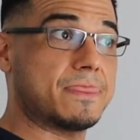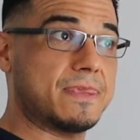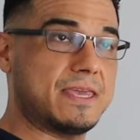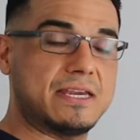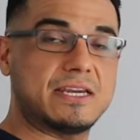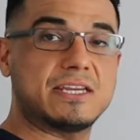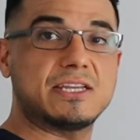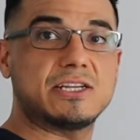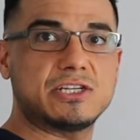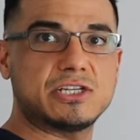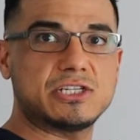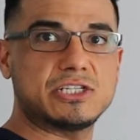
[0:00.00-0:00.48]

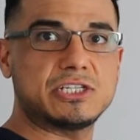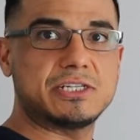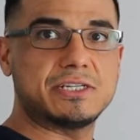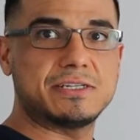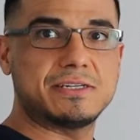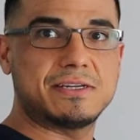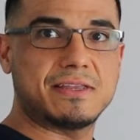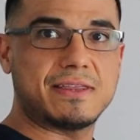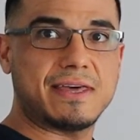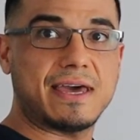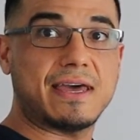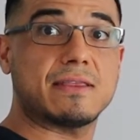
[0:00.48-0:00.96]
In
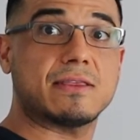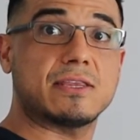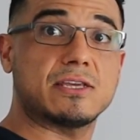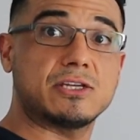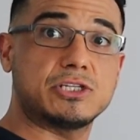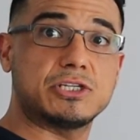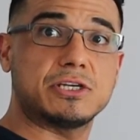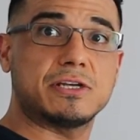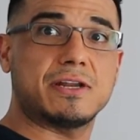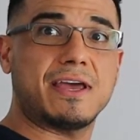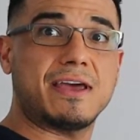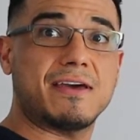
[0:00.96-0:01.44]
addition to that, they
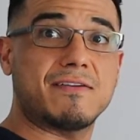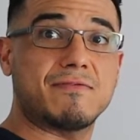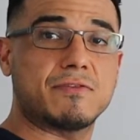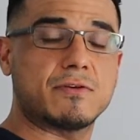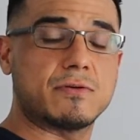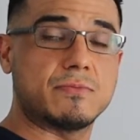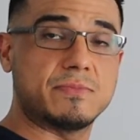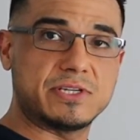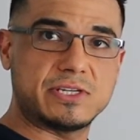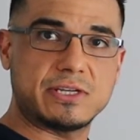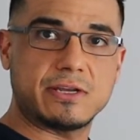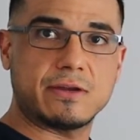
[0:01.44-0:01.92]
should have
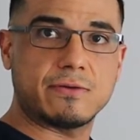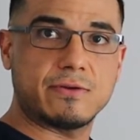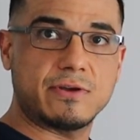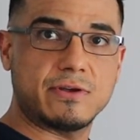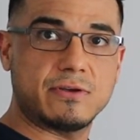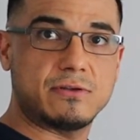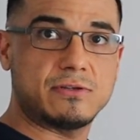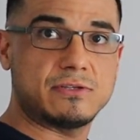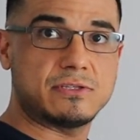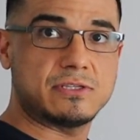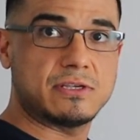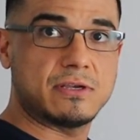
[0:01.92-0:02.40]
their
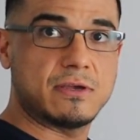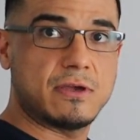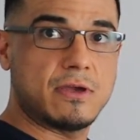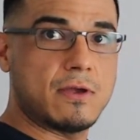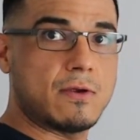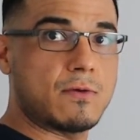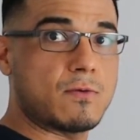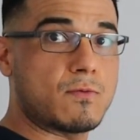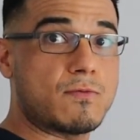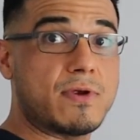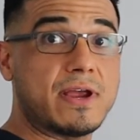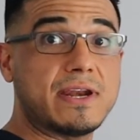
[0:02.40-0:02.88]
materials
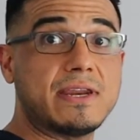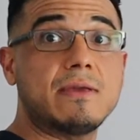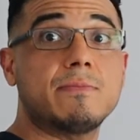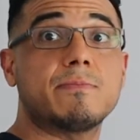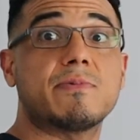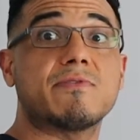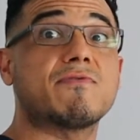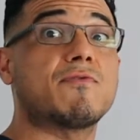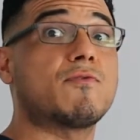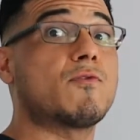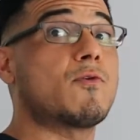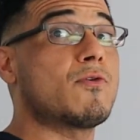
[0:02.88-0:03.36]
ready
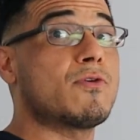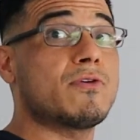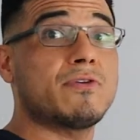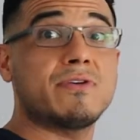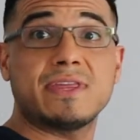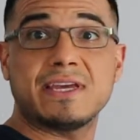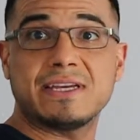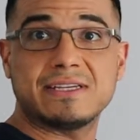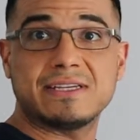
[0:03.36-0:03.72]
before they